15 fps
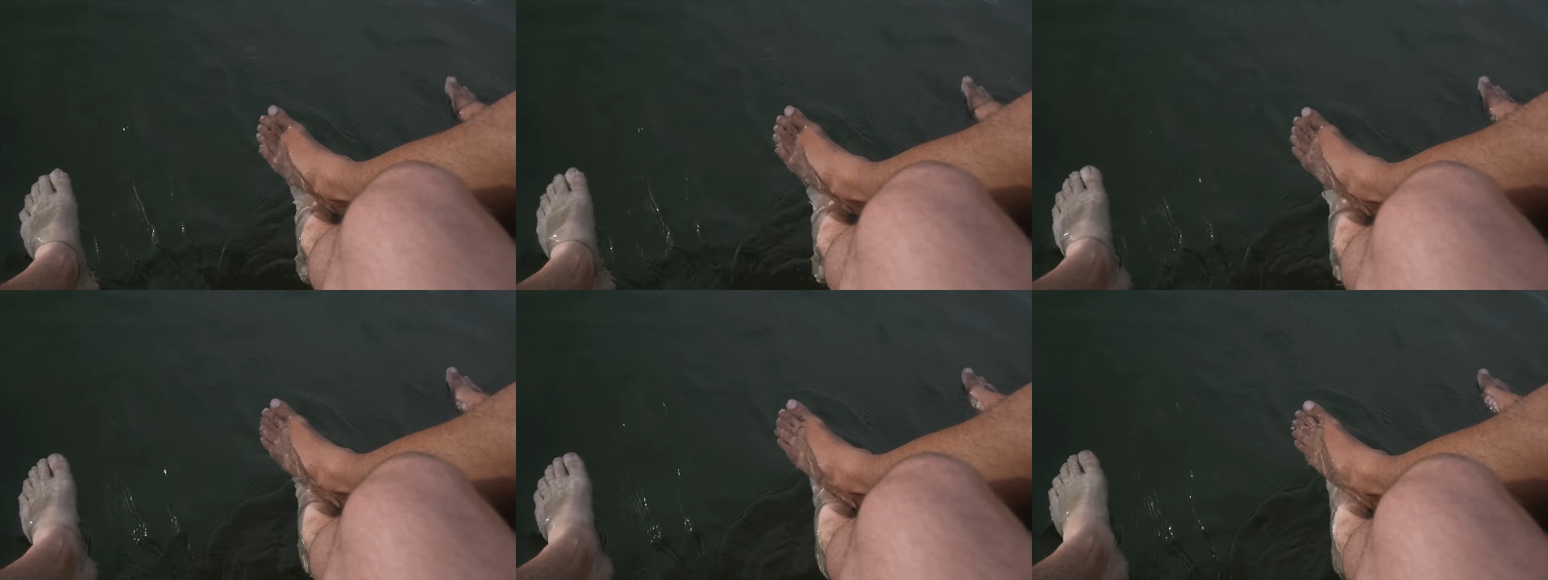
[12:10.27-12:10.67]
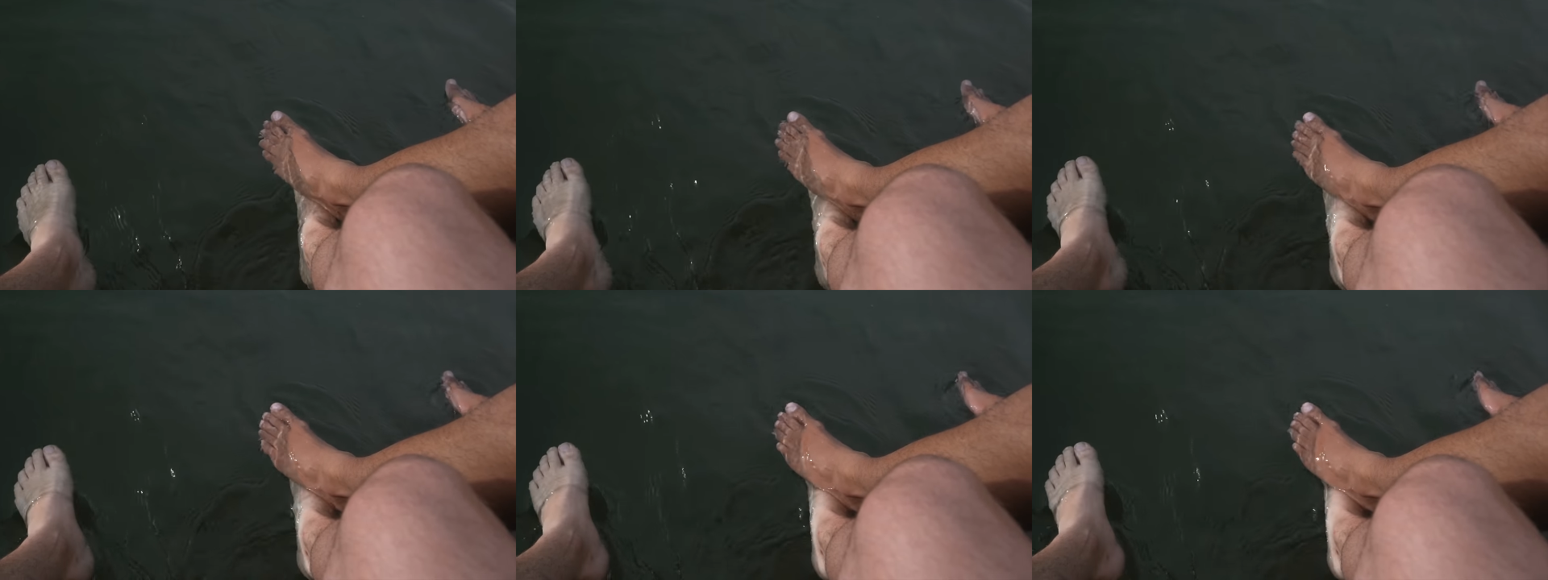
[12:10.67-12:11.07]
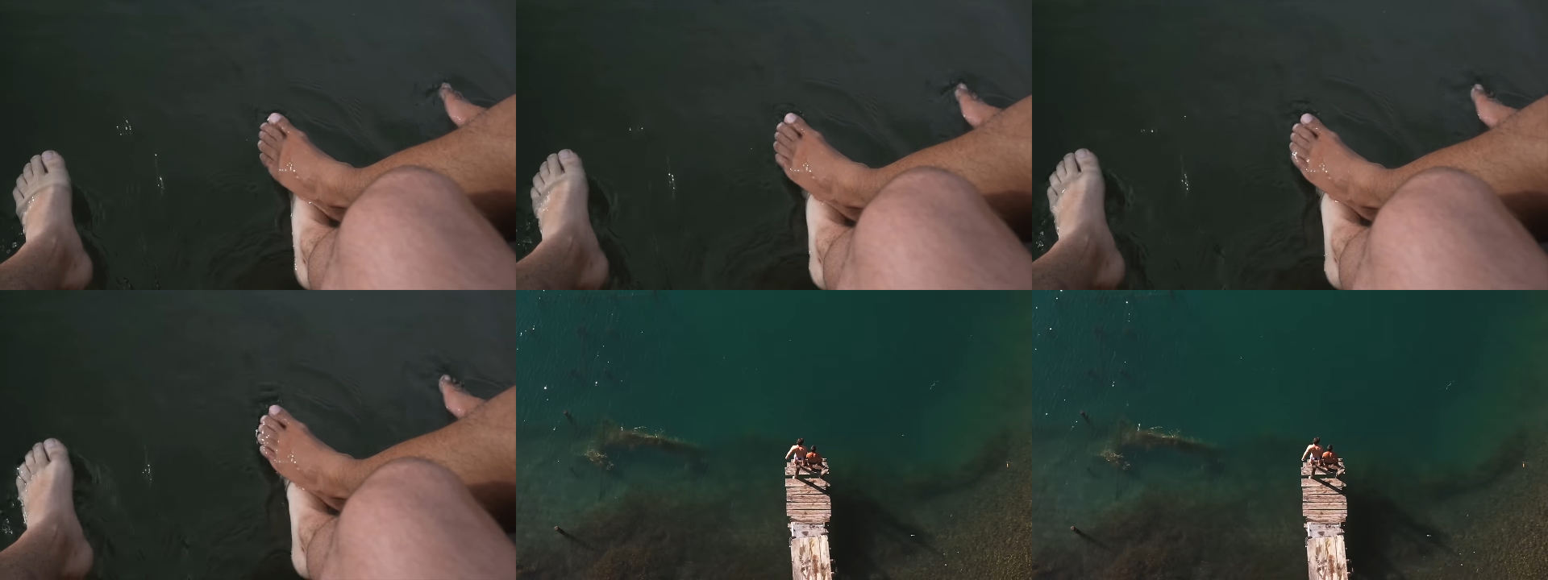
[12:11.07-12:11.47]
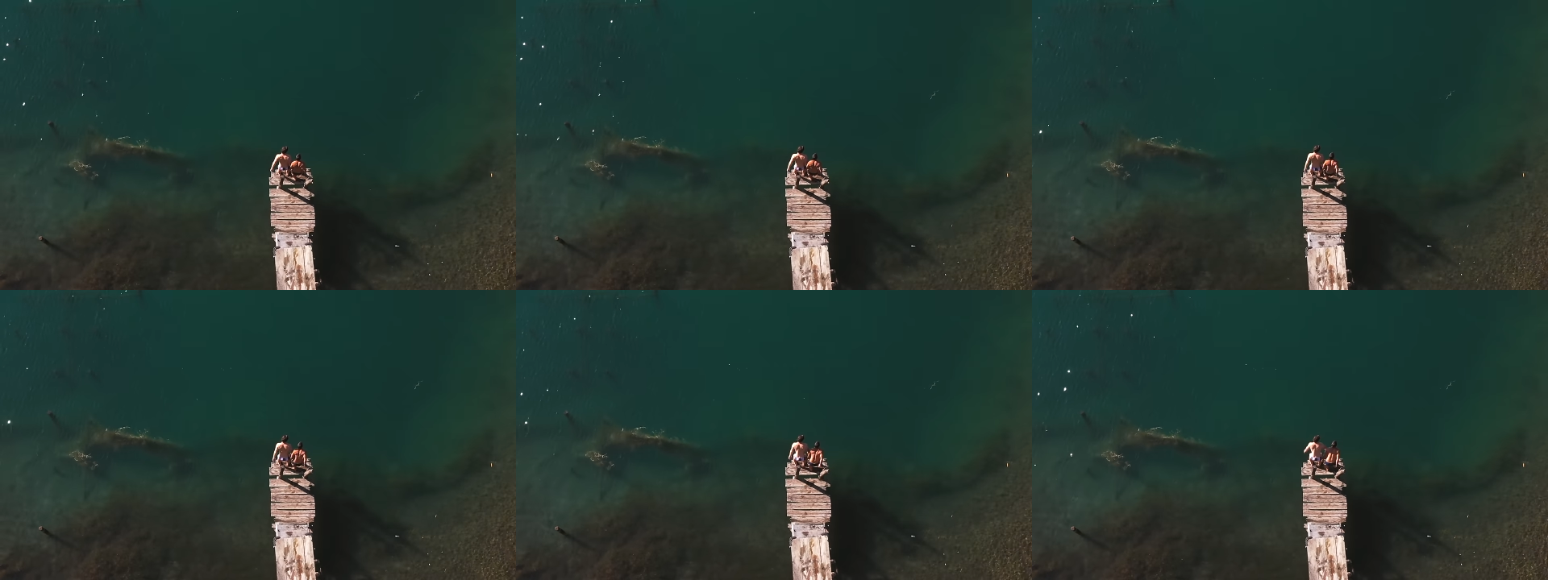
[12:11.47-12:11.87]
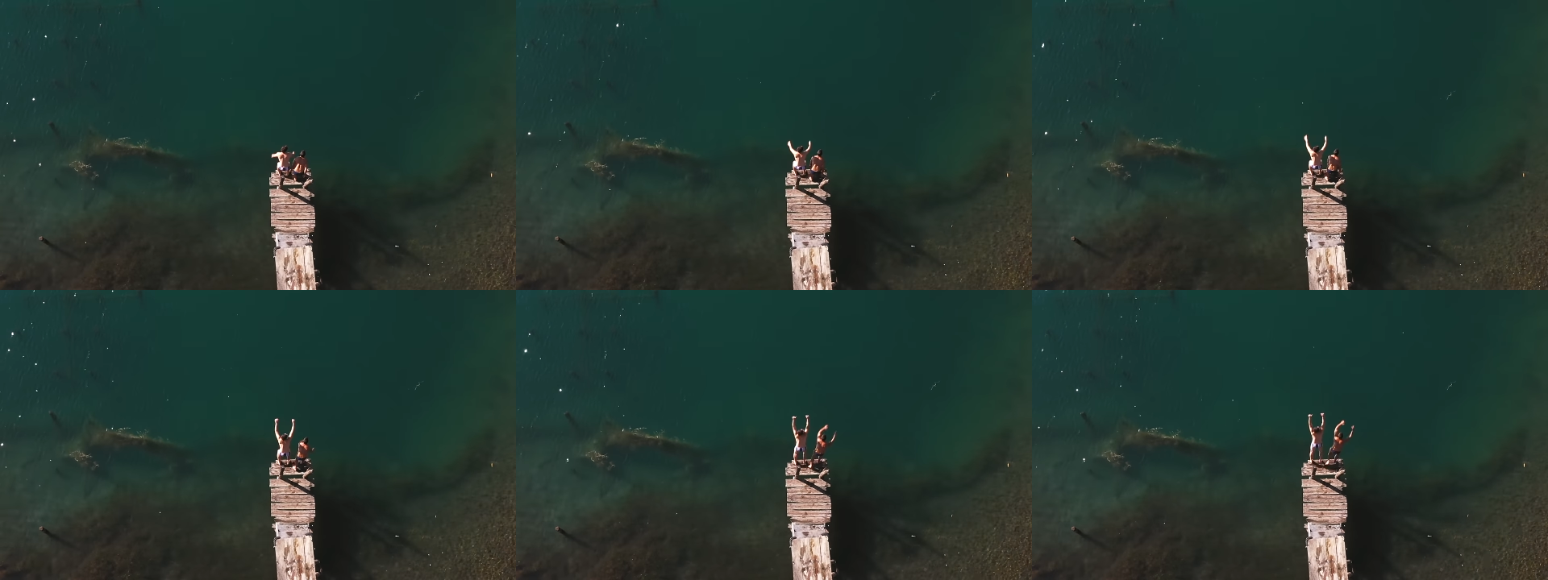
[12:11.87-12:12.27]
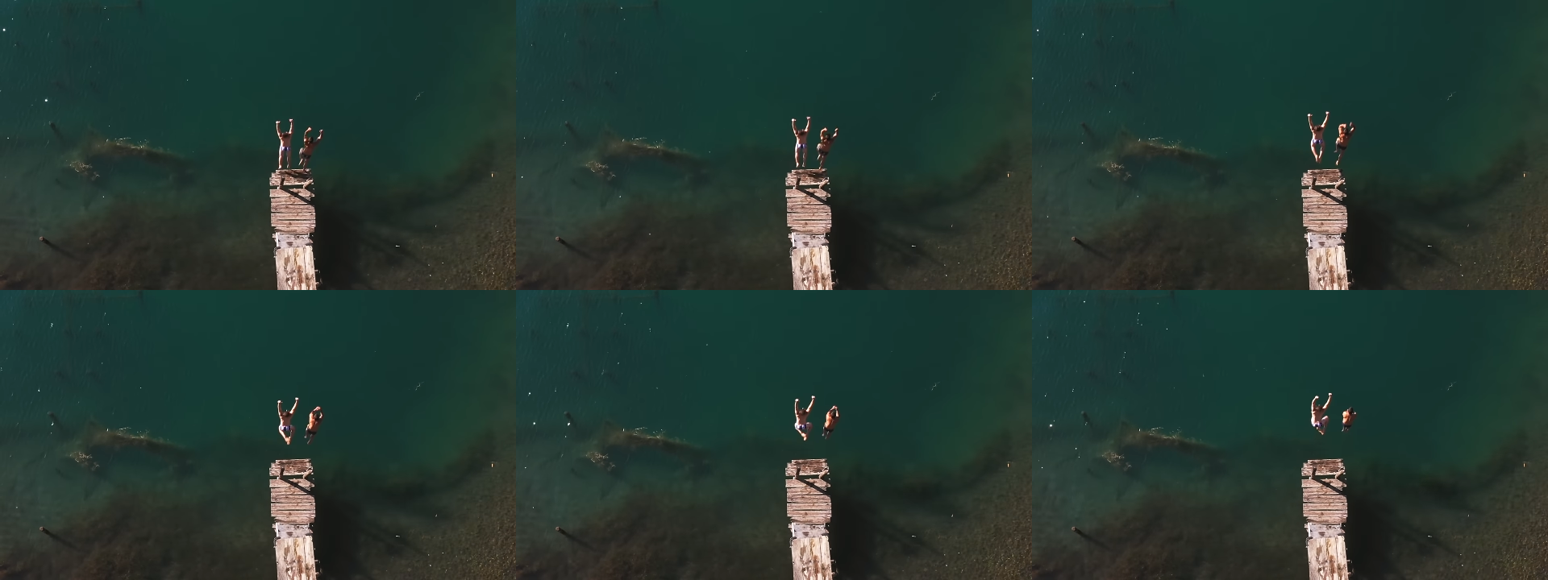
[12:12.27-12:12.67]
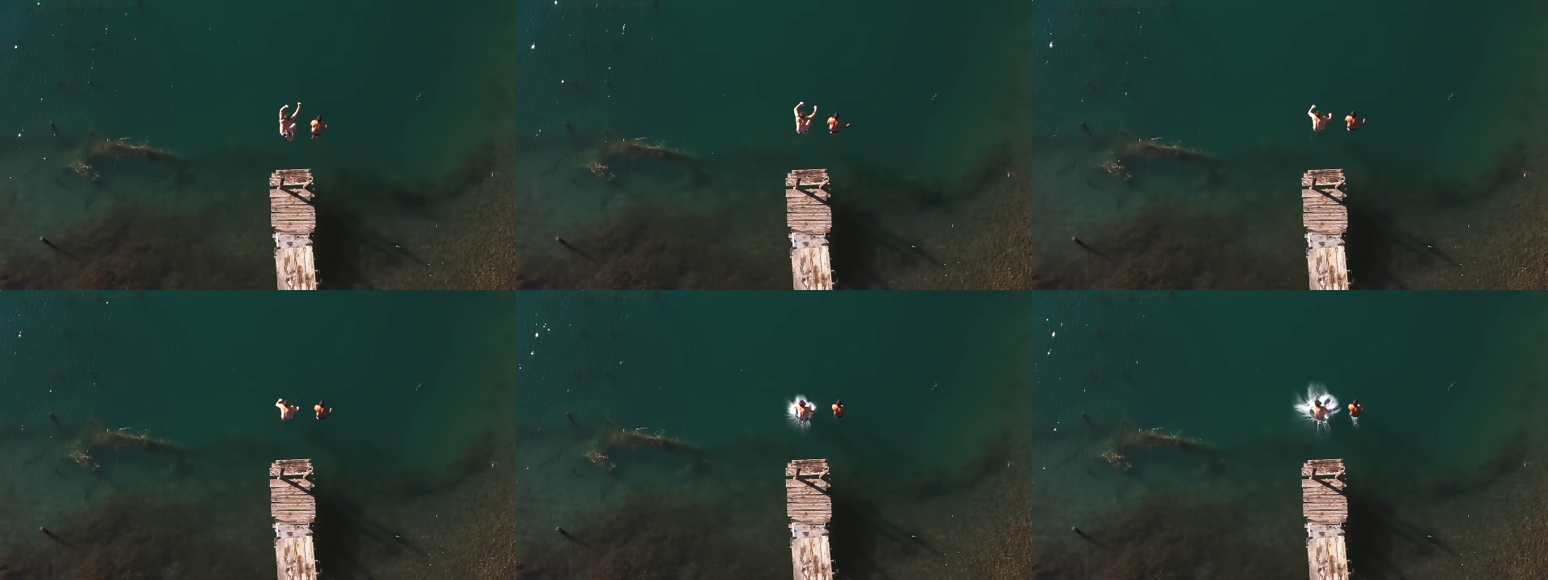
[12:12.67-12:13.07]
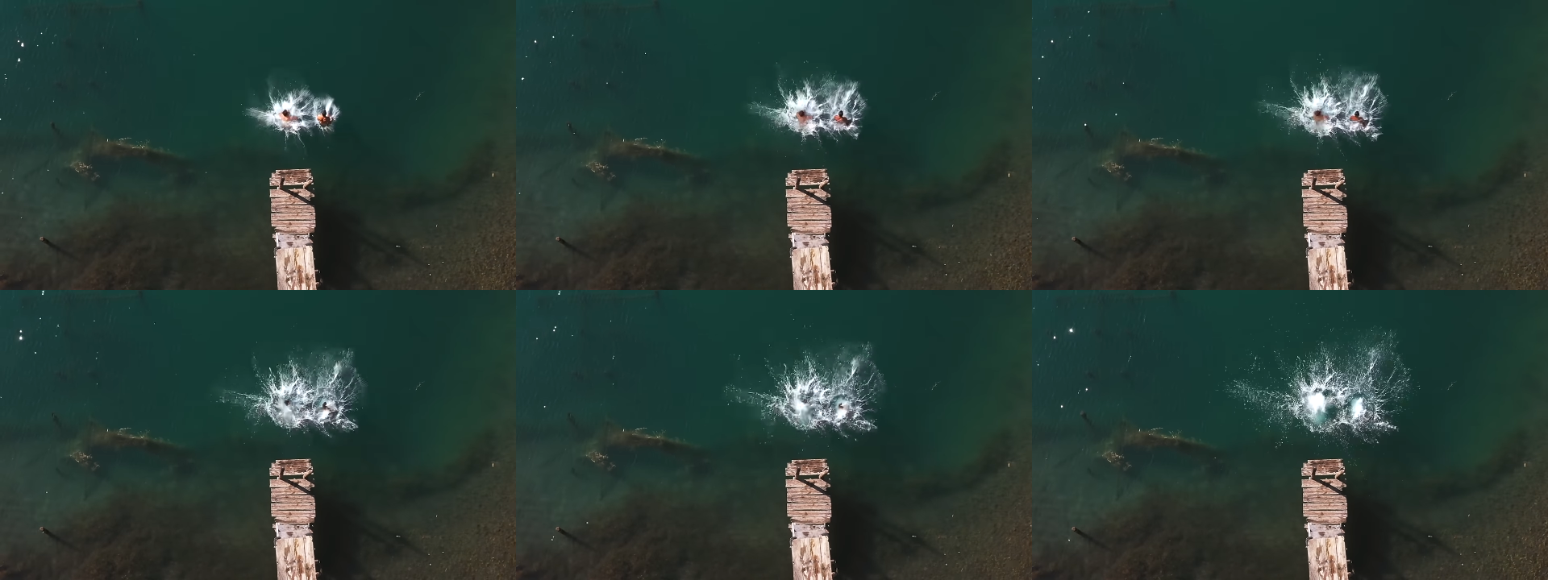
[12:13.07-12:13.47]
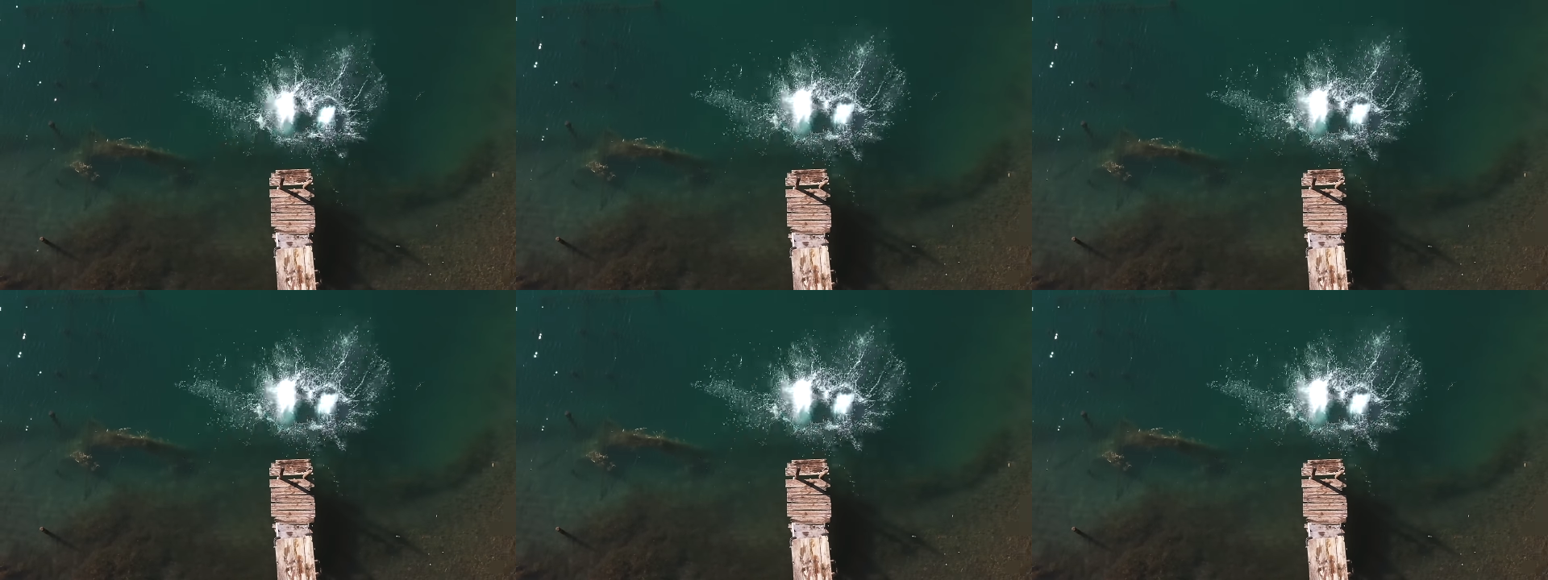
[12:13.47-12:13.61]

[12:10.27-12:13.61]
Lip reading: Nobody's mouth can be seen.